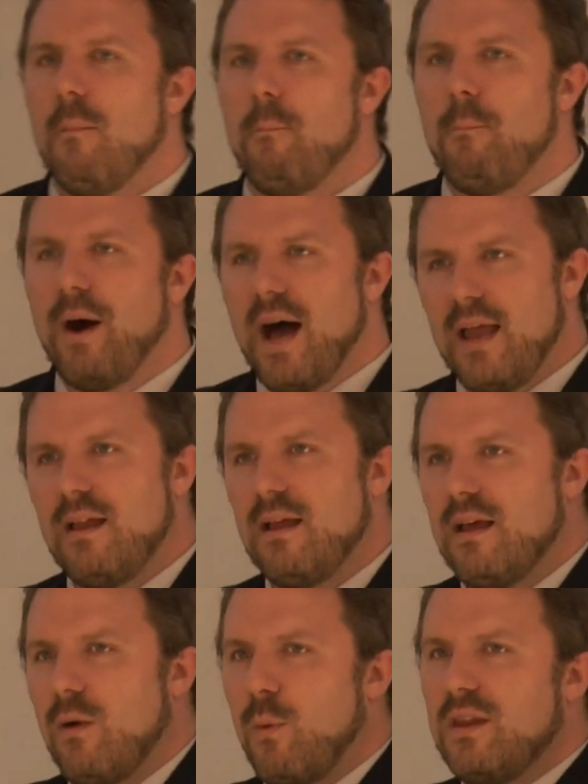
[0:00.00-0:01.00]
But
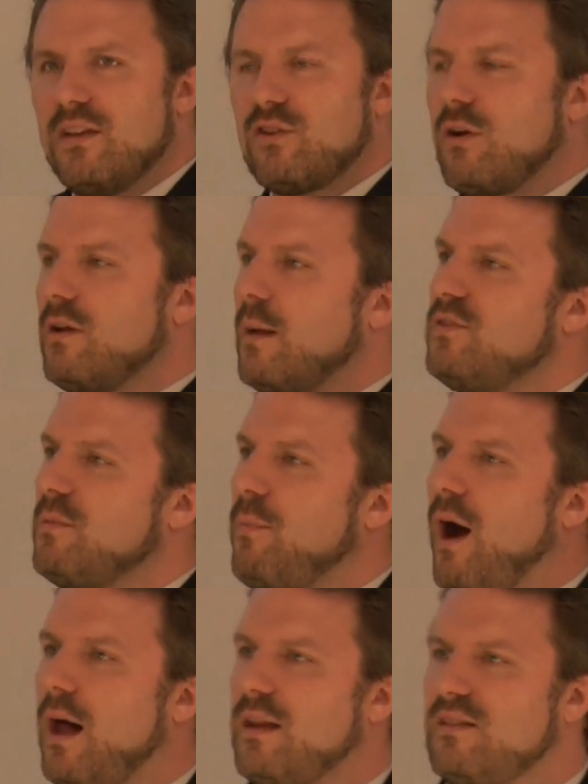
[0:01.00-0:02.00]
when it comes to
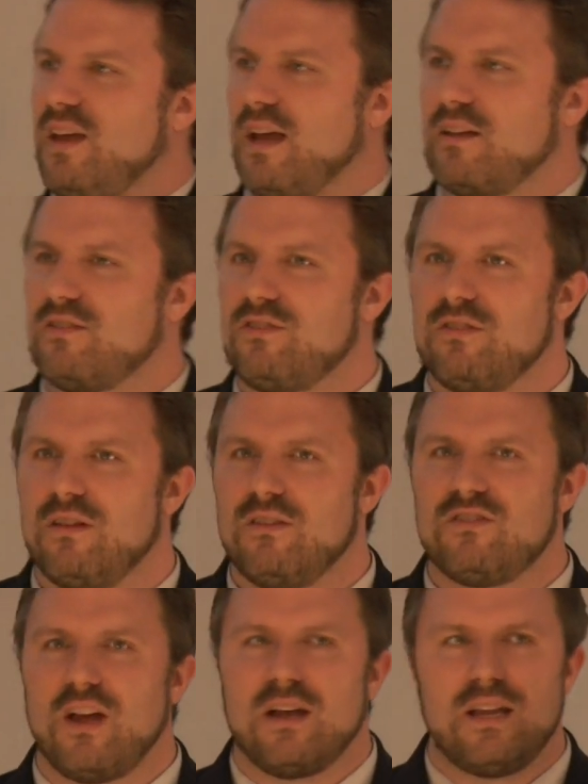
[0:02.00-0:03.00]
politics,
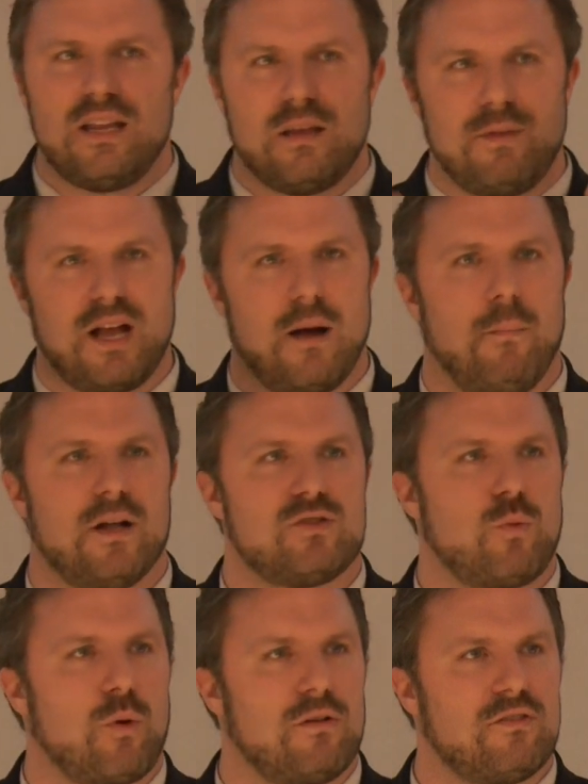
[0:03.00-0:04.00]
suddenly they become much
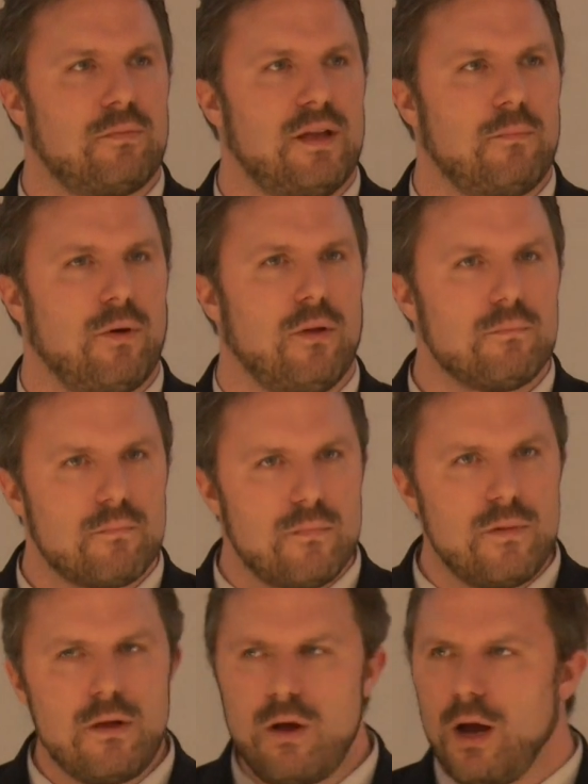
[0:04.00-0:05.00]
worse
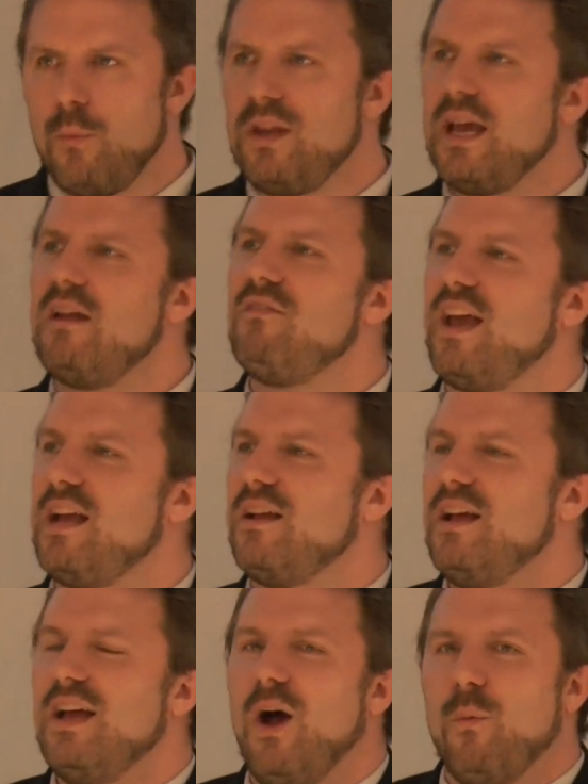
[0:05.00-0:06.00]
people. And
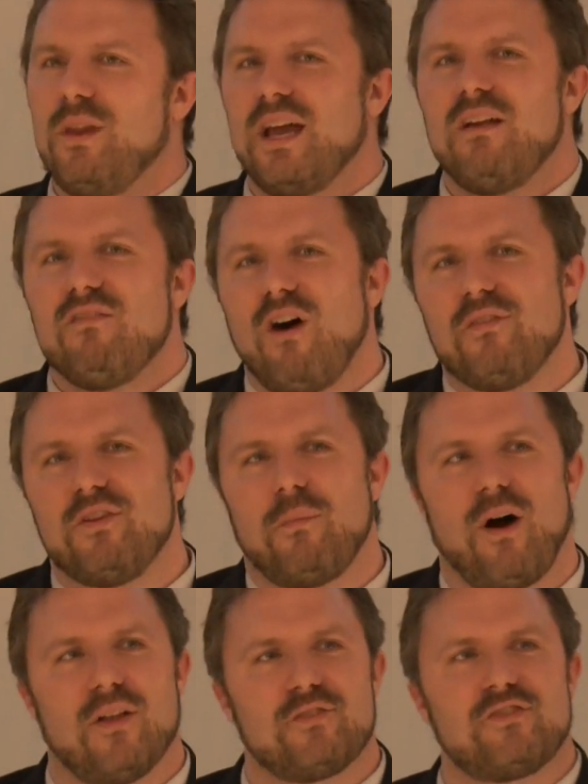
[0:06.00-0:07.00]
when they get involved in
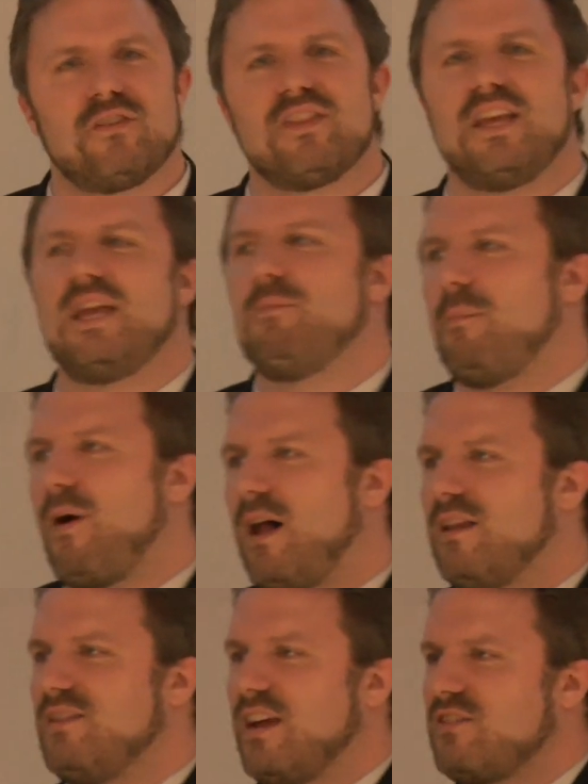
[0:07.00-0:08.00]
politics, start thinking about
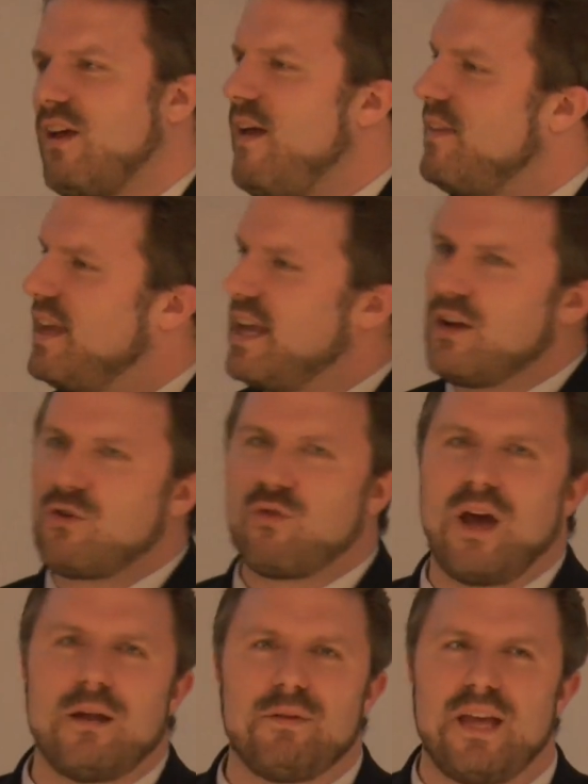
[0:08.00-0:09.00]
politics, they get
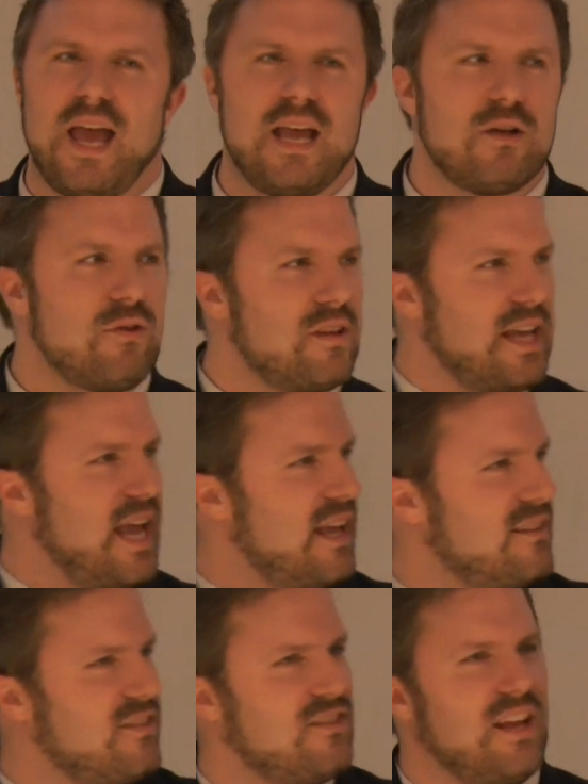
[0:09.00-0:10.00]
incredibly angry, they
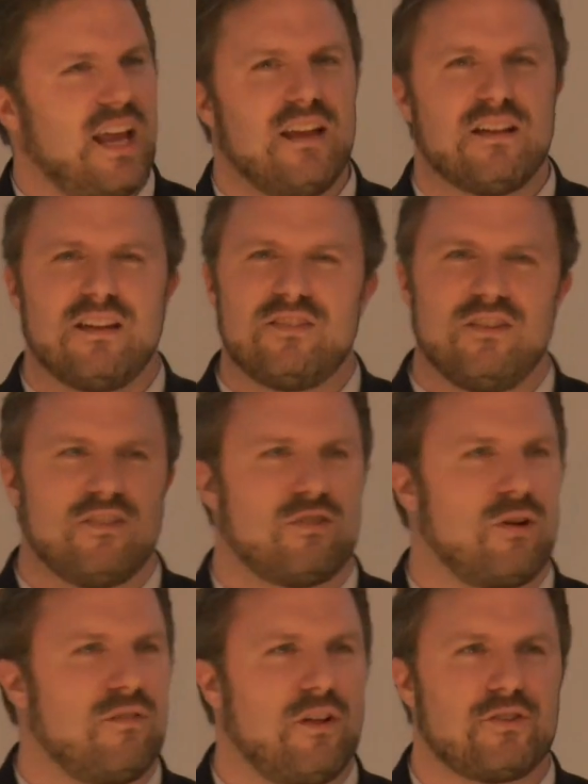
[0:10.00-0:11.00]
can't stand to listen to
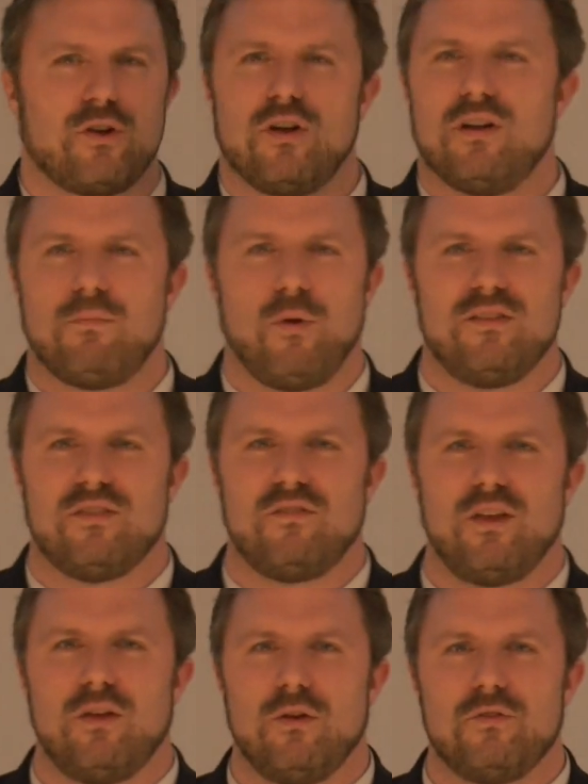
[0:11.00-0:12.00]
sort of alternative points of
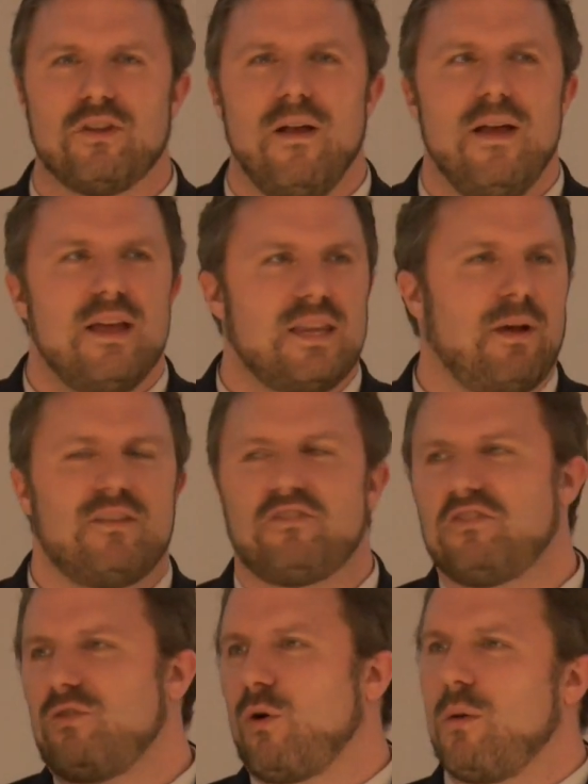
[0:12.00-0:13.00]
views. They might
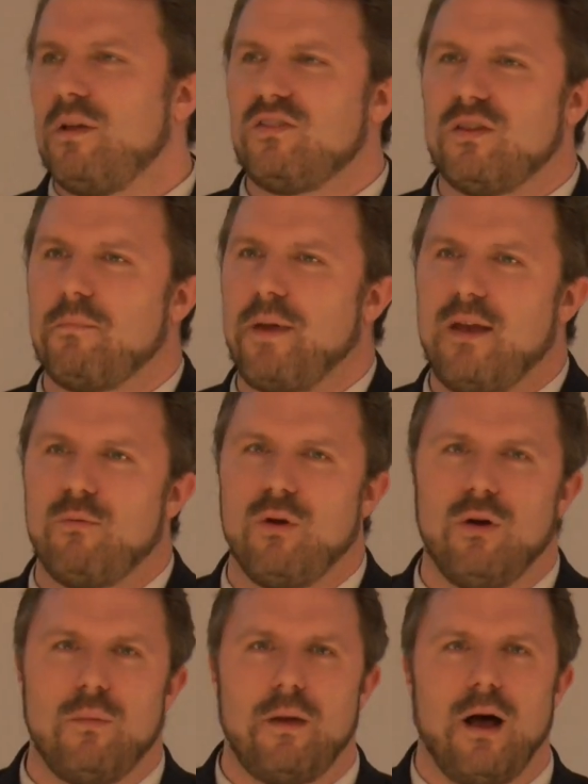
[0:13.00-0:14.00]
storm into the
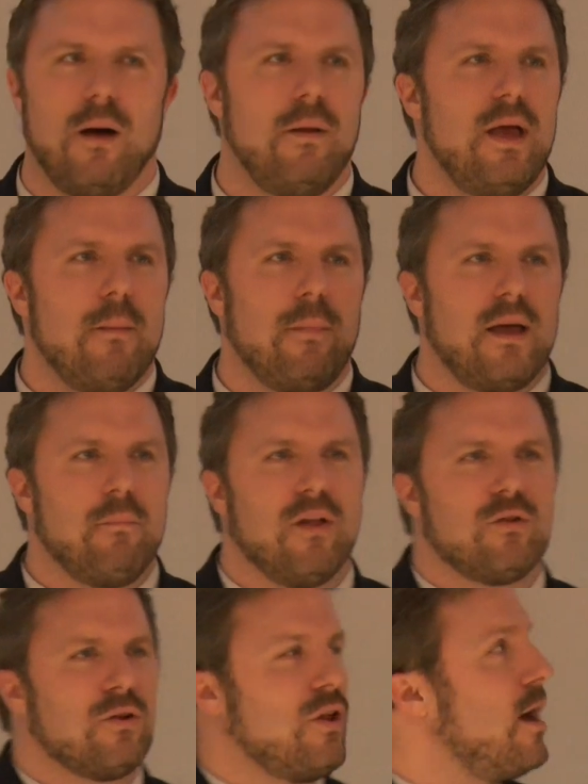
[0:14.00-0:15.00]
bedroom. My
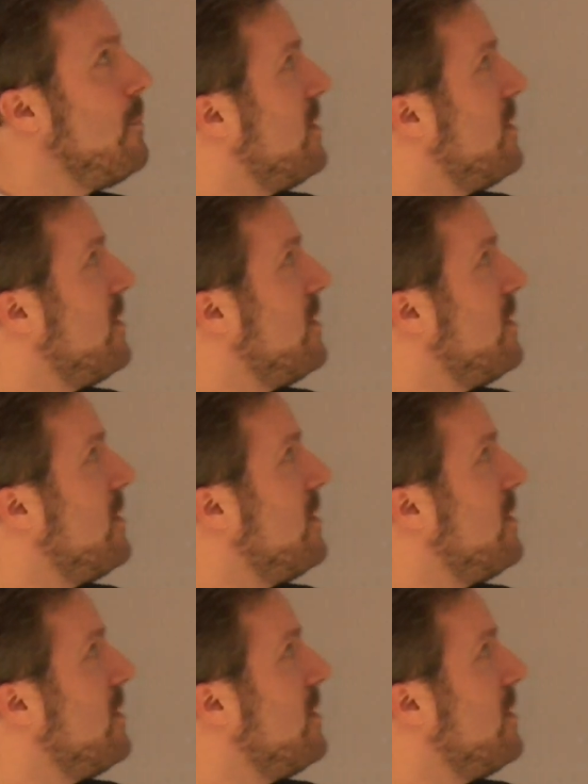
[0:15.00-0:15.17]
mother-in-law in